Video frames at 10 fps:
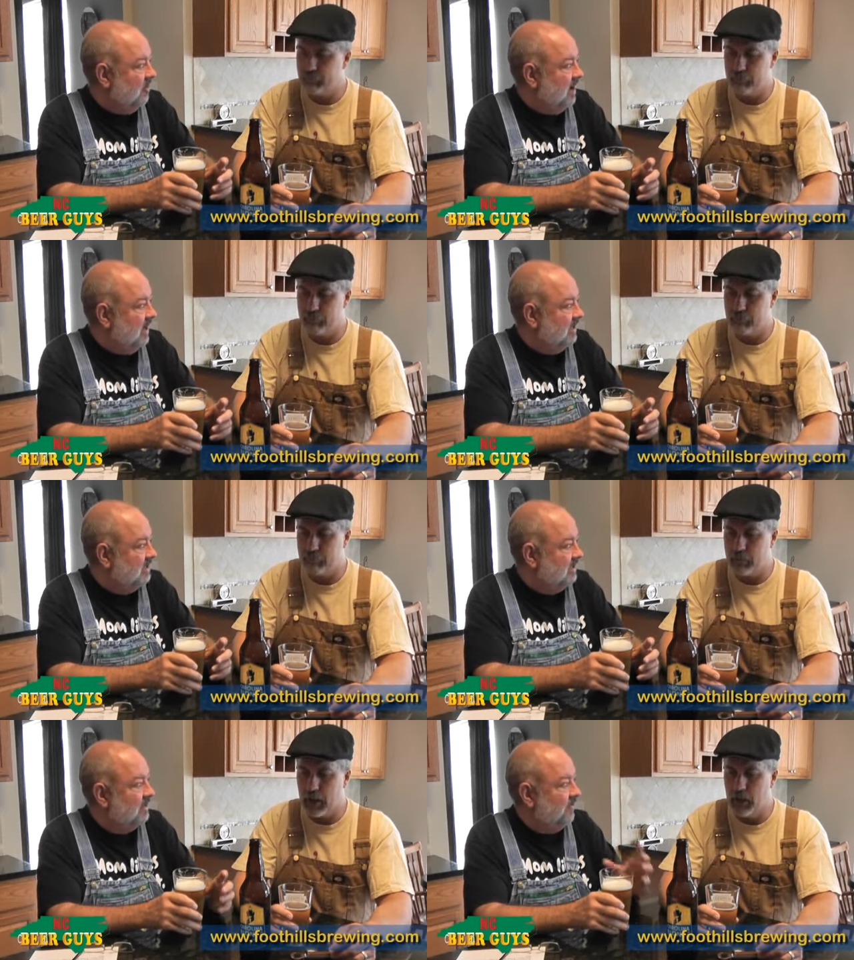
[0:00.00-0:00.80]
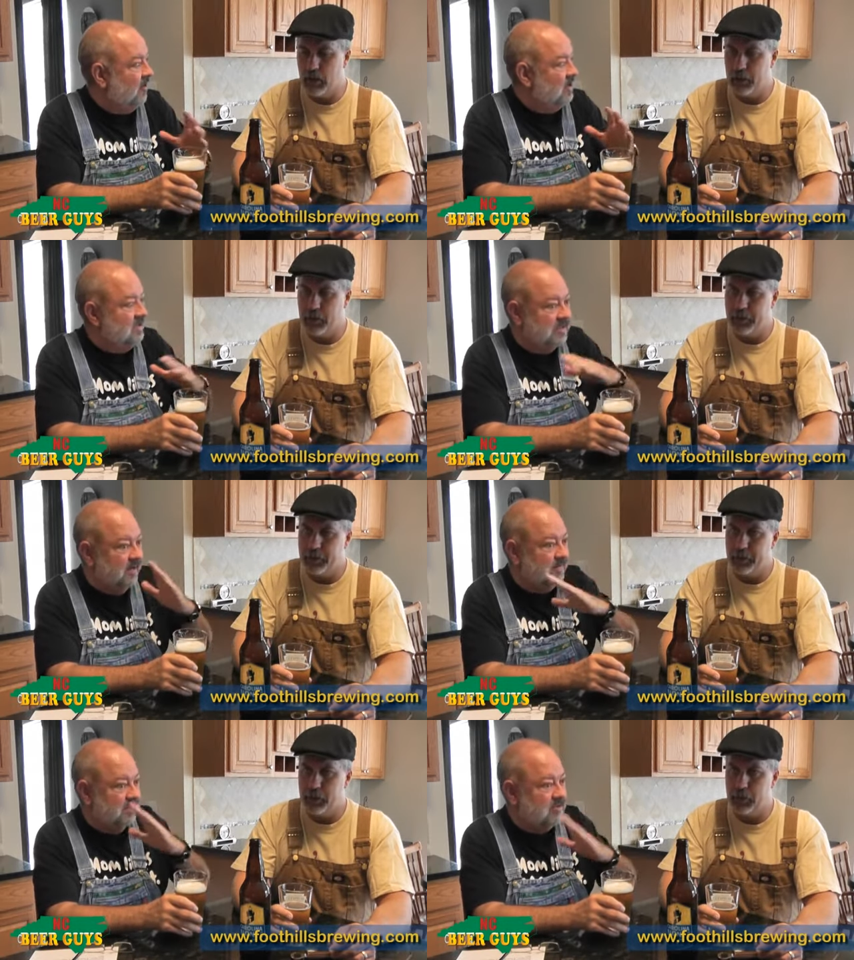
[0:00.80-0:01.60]
Speaker 1: wise, as far as
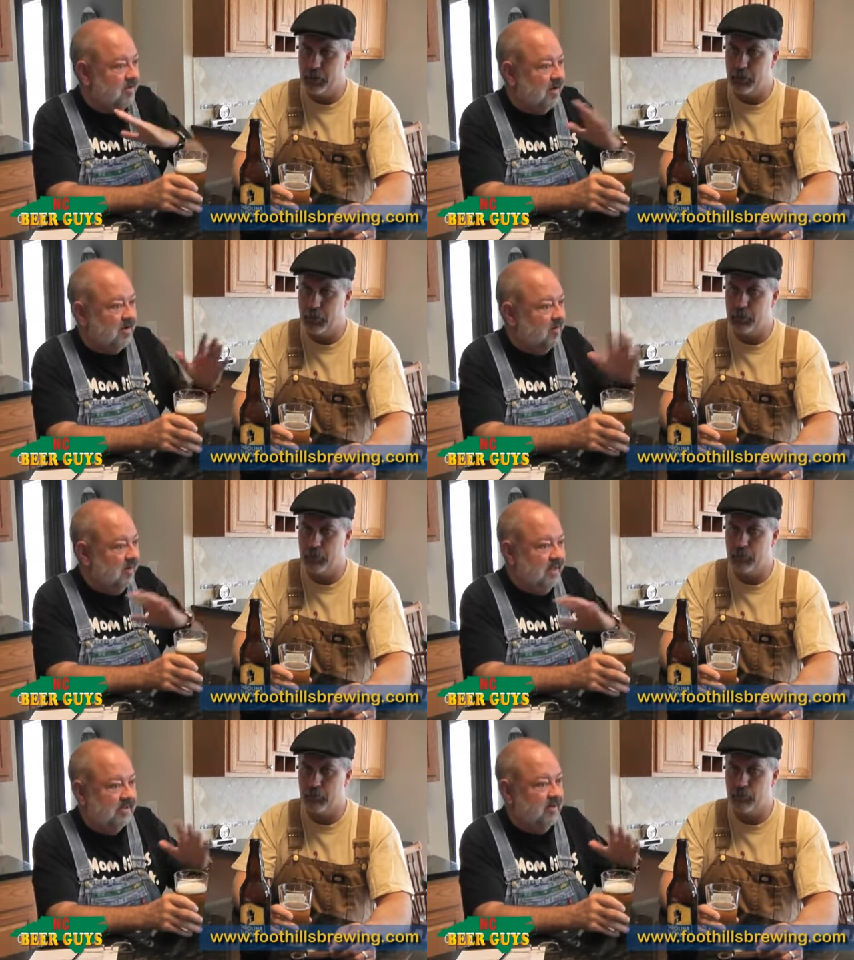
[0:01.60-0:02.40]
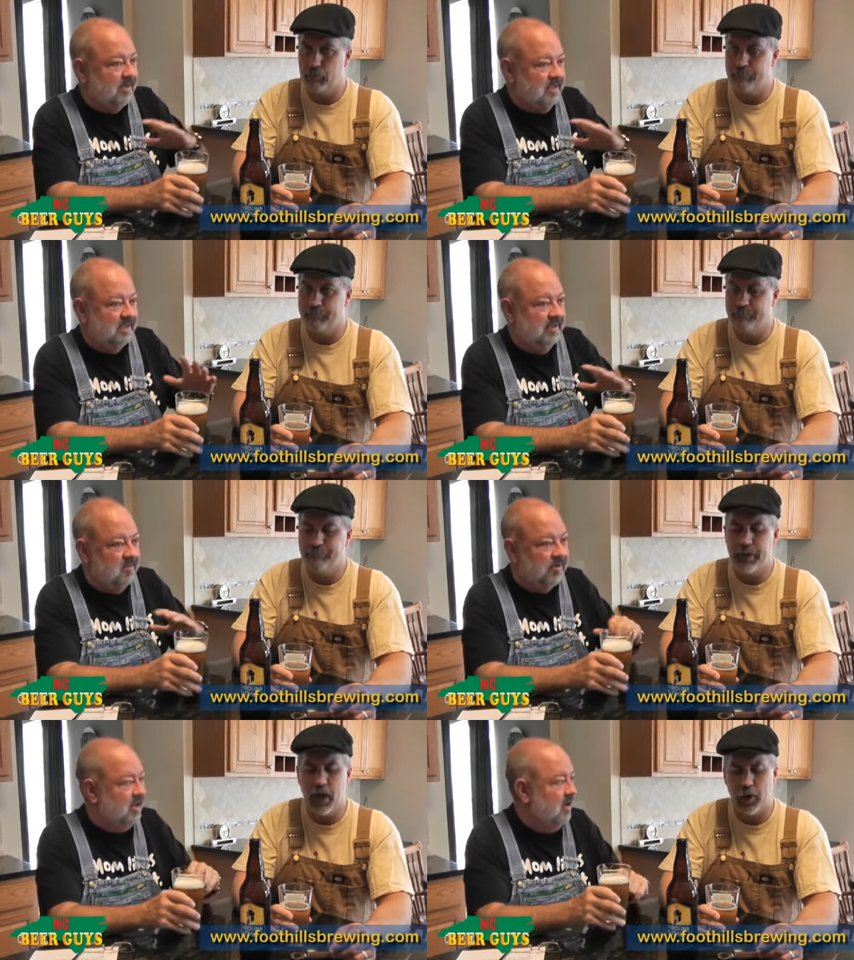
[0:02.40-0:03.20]
something strong on one end or continue
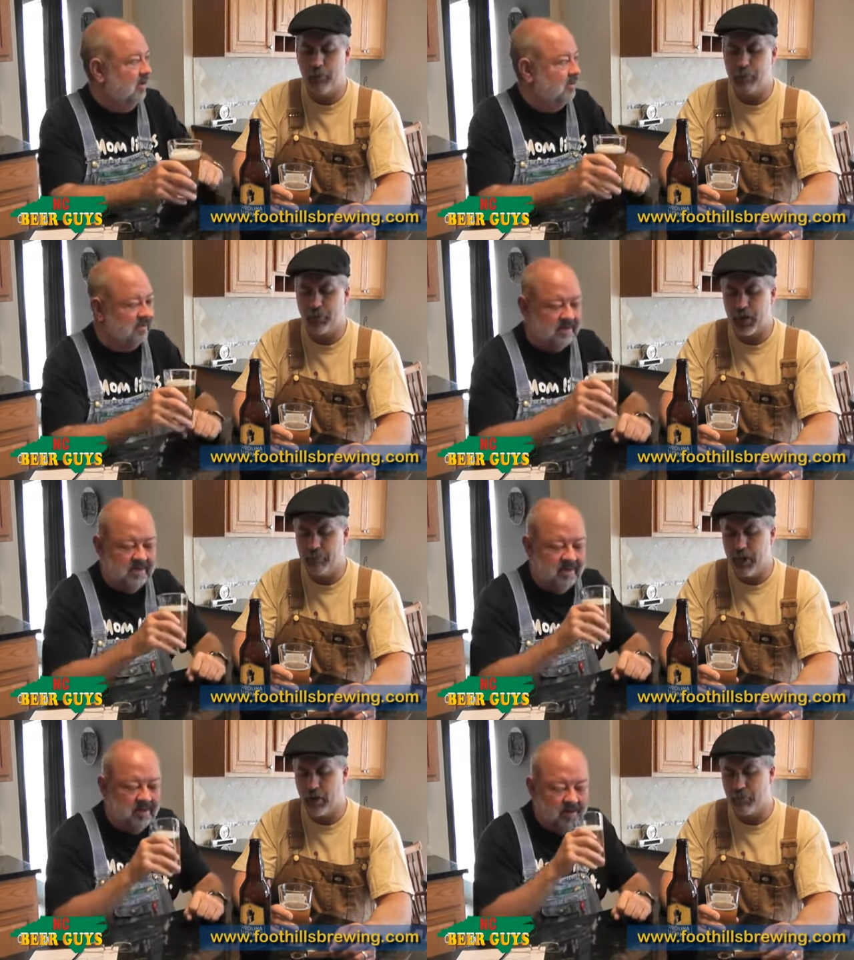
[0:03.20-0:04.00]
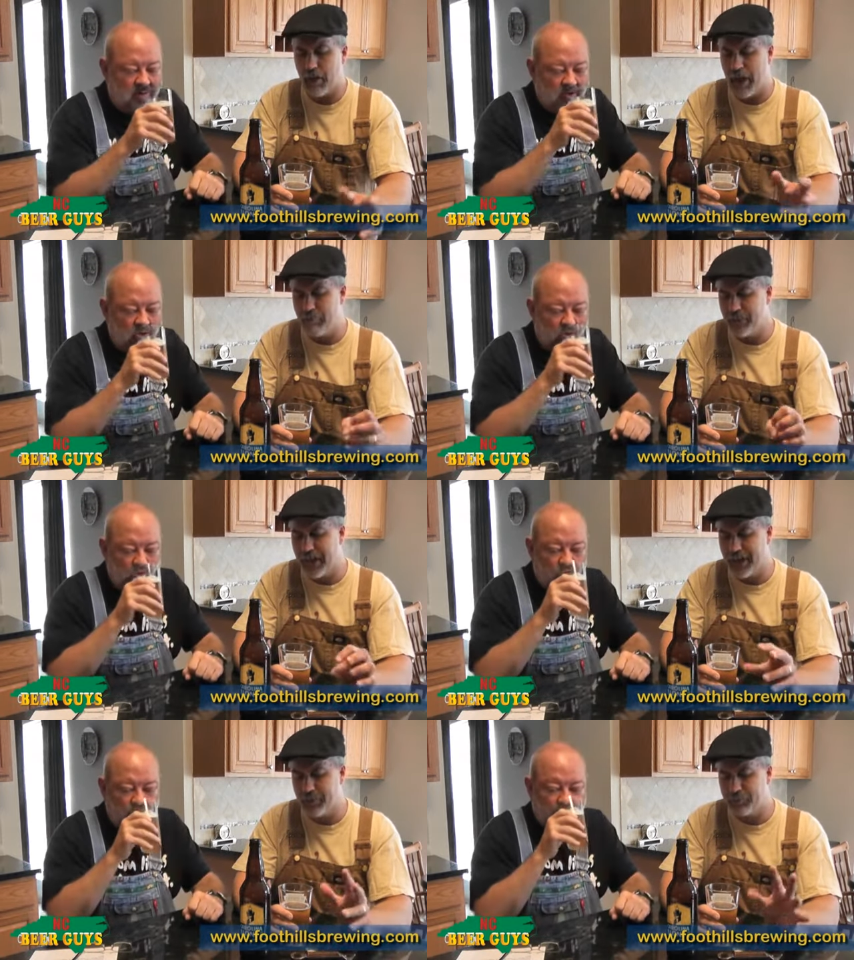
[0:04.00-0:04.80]
continuum no, the
Speaker 2: other. No, I, am
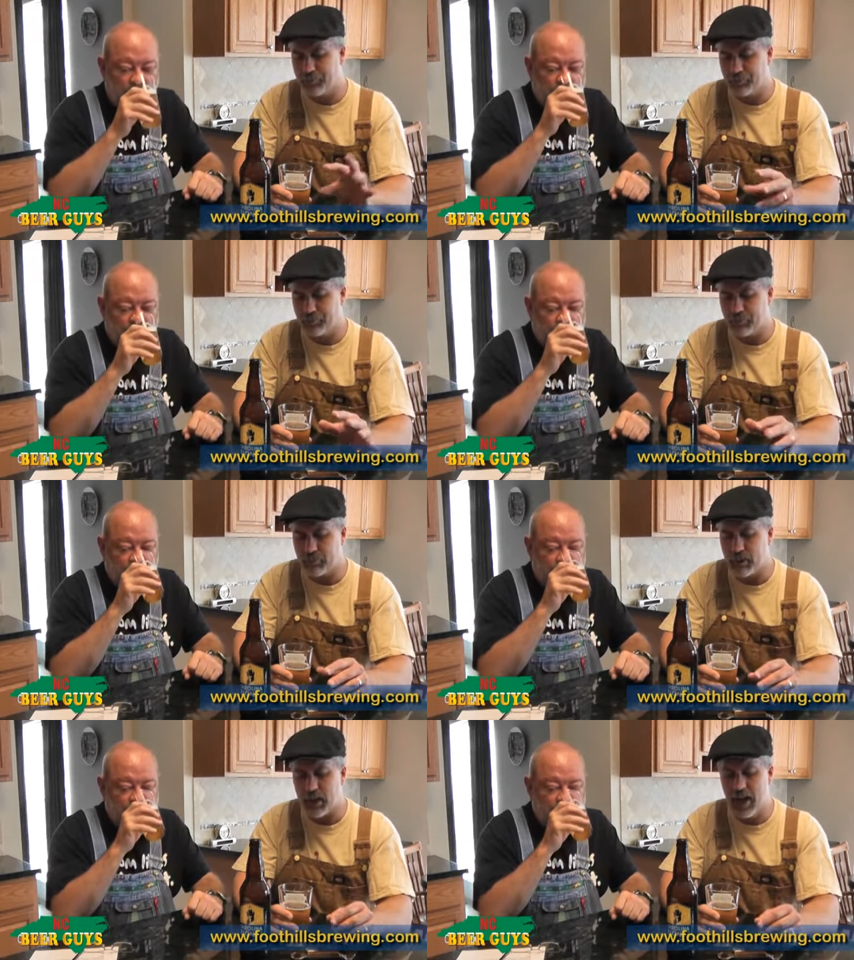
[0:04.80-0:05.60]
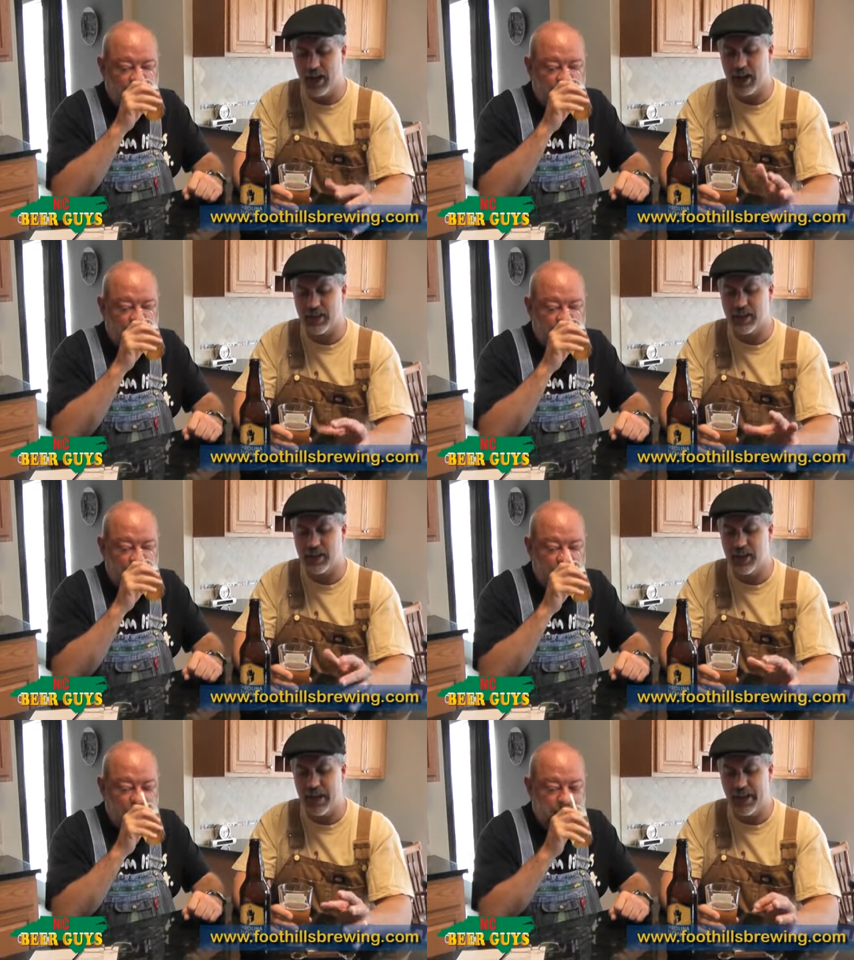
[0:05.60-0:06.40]
getting a, a
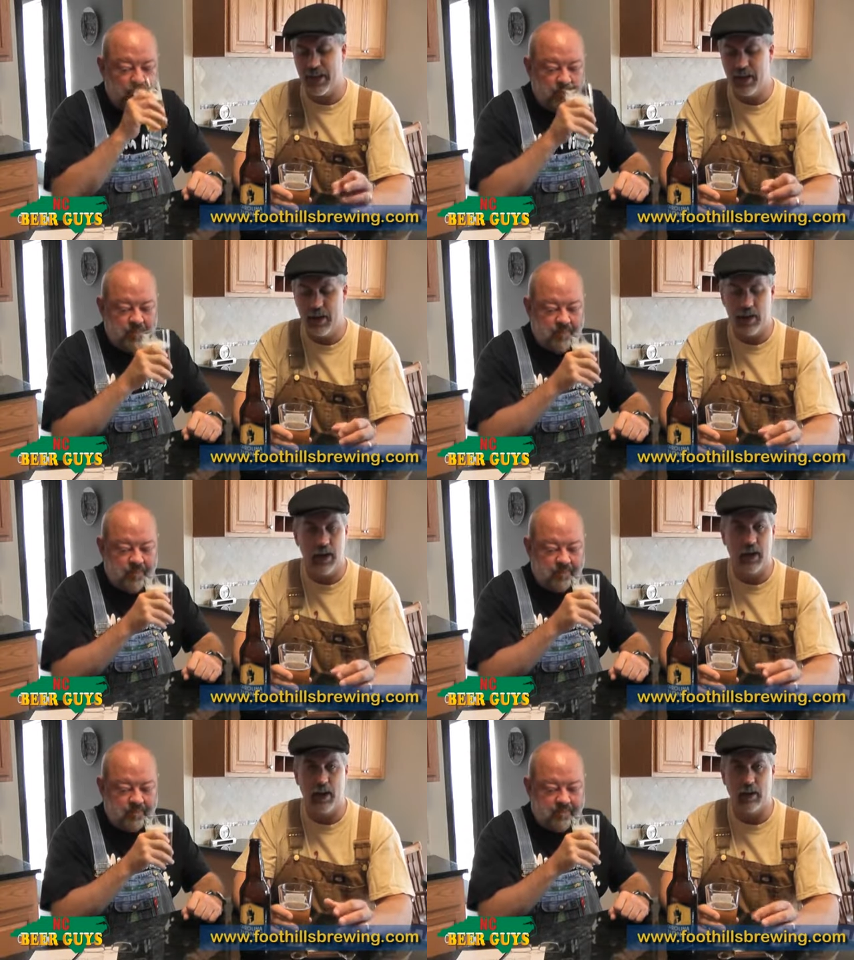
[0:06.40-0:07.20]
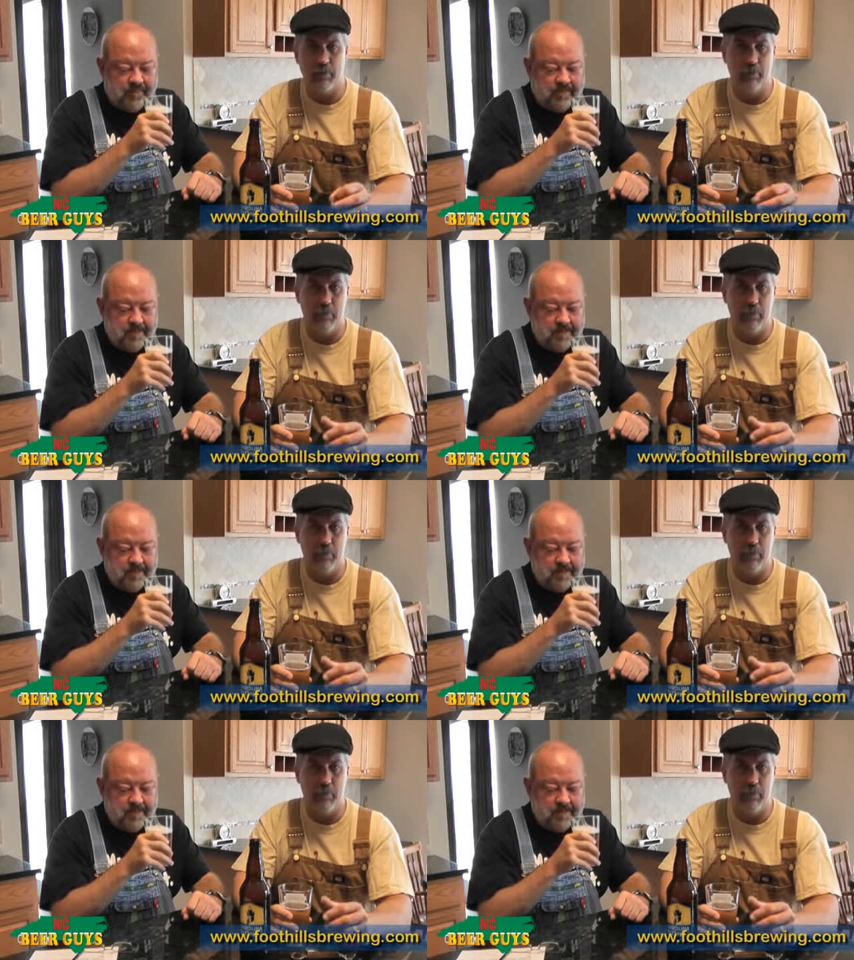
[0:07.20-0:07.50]
slight. Uh,